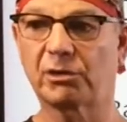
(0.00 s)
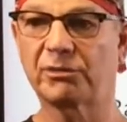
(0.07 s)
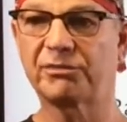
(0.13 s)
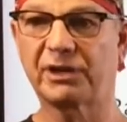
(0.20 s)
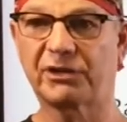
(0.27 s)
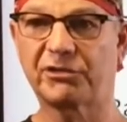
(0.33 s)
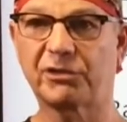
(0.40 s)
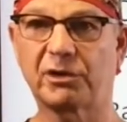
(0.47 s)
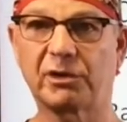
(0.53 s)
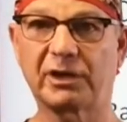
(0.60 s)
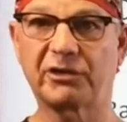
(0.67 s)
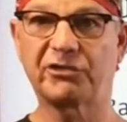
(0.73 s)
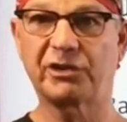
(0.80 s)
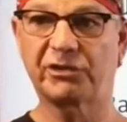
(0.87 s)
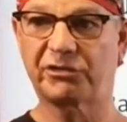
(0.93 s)
And
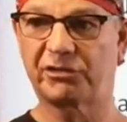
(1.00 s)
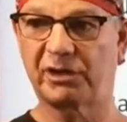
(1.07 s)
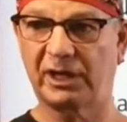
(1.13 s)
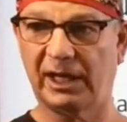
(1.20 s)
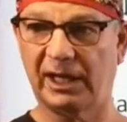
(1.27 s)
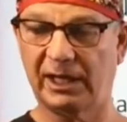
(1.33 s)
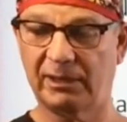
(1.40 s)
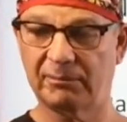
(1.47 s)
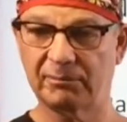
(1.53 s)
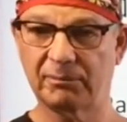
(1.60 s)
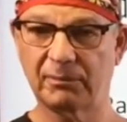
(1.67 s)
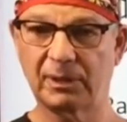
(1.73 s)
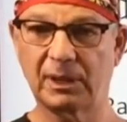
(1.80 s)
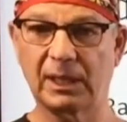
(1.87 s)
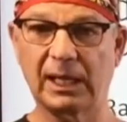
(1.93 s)
this is what we
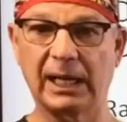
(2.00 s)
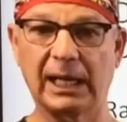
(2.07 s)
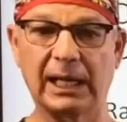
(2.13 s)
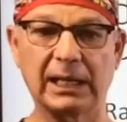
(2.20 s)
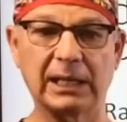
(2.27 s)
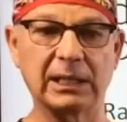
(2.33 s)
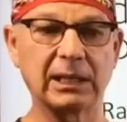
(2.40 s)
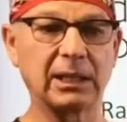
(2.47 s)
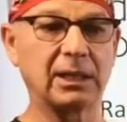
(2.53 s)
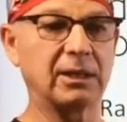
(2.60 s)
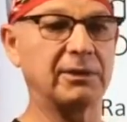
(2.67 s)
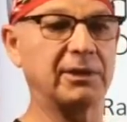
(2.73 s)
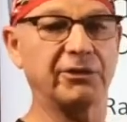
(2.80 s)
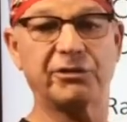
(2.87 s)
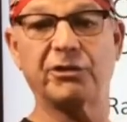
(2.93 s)
currently use.
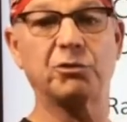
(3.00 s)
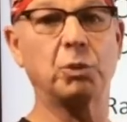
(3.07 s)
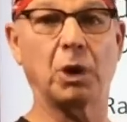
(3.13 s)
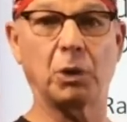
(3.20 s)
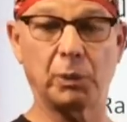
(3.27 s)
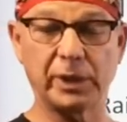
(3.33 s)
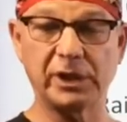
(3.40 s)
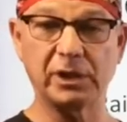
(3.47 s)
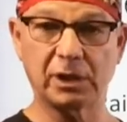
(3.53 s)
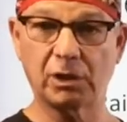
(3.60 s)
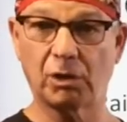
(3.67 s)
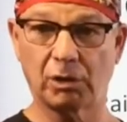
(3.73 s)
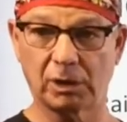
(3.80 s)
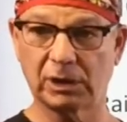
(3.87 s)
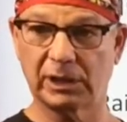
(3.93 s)
And I
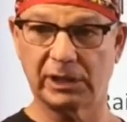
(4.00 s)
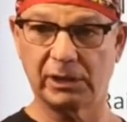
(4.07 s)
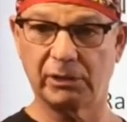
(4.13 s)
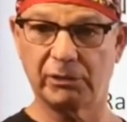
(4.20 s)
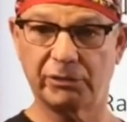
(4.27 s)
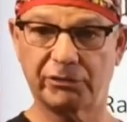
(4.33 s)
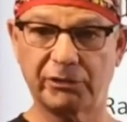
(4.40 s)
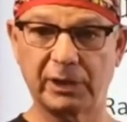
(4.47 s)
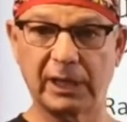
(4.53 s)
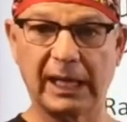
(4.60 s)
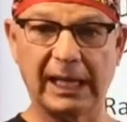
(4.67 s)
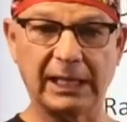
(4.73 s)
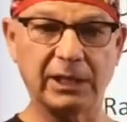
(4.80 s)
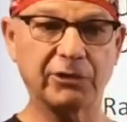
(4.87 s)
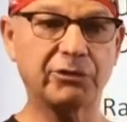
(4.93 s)
designed this
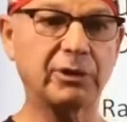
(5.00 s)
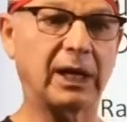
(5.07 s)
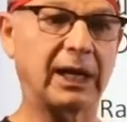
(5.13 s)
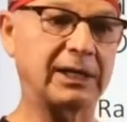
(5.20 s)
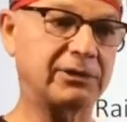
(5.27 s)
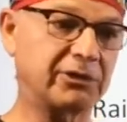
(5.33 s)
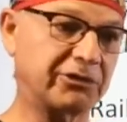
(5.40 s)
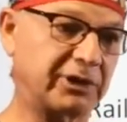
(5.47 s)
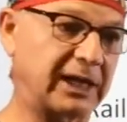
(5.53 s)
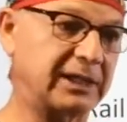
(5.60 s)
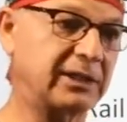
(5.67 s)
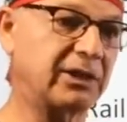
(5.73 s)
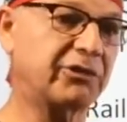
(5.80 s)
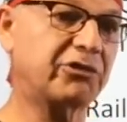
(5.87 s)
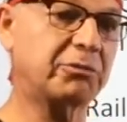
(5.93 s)
specifically for
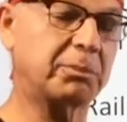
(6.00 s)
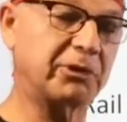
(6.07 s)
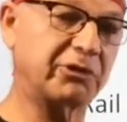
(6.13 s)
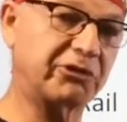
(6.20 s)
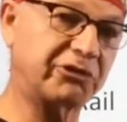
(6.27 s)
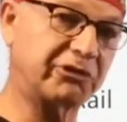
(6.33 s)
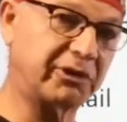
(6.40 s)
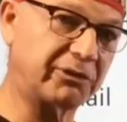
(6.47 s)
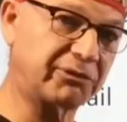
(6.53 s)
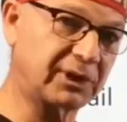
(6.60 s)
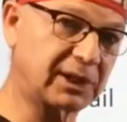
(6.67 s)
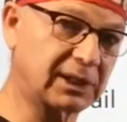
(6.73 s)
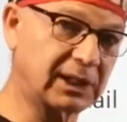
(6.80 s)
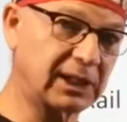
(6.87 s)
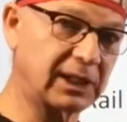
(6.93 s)
doing this